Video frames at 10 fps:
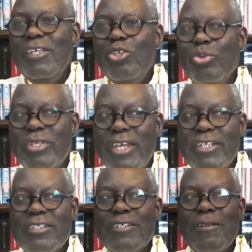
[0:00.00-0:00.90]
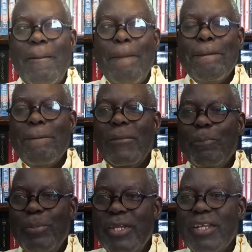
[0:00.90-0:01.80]
You get
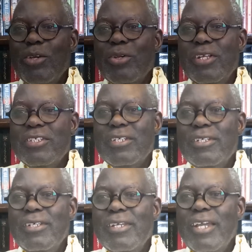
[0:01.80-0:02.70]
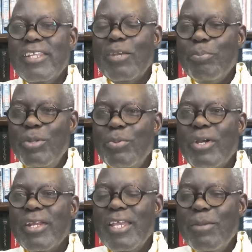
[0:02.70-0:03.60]
peer recognition, and that people
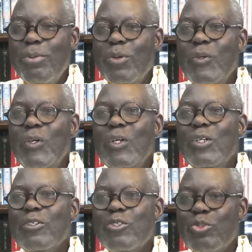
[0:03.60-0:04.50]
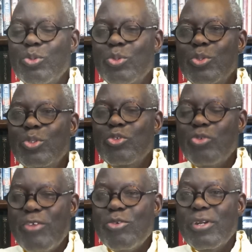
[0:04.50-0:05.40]
are able to
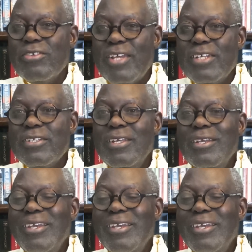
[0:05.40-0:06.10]
trust your results.